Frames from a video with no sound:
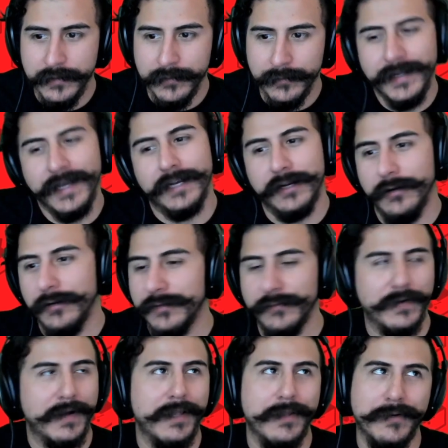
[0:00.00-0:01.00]
We got to go with The
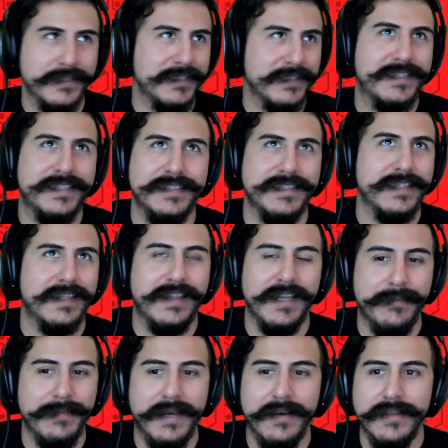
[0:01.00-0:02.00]
Follower just because of the thumbnail.